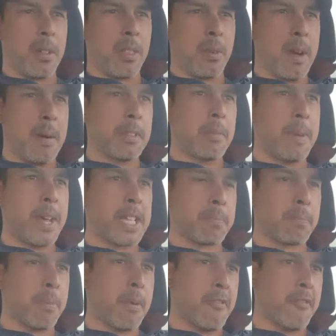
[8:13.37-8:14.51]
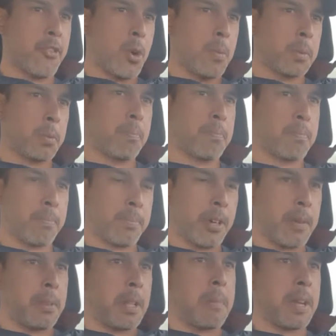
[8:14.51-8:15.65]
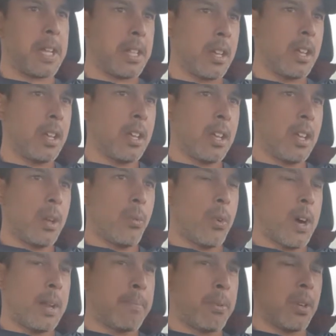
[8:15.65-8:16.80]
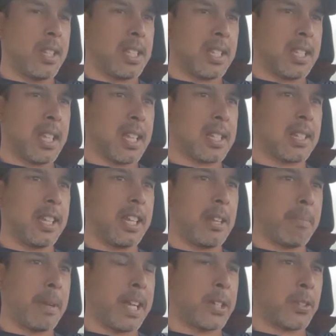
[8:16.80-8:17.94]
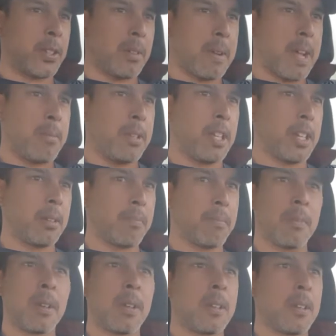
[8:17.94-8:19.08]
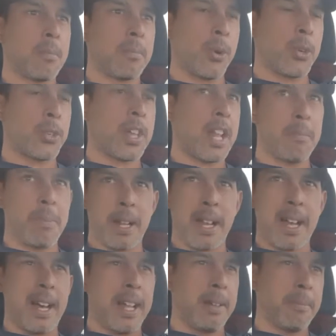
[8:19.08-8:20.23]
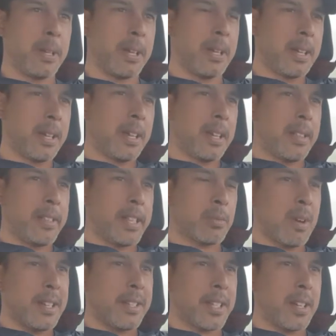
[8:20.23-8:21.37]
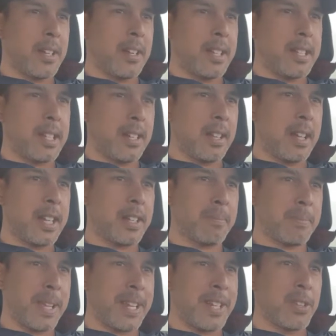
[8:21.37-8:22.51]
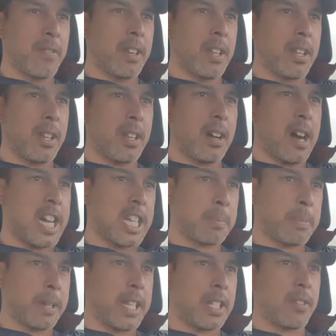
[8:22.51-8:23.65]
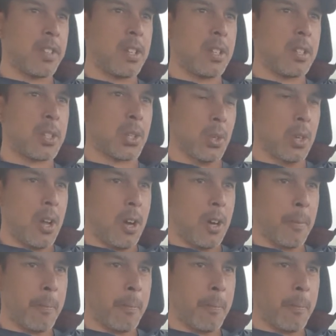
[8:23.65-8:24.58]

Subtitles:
one with the best performance would probably be the 1.6 litre petrol, and maybe you can push that a bit harder, but this one certainly didn't like being driven at high speeds for too long.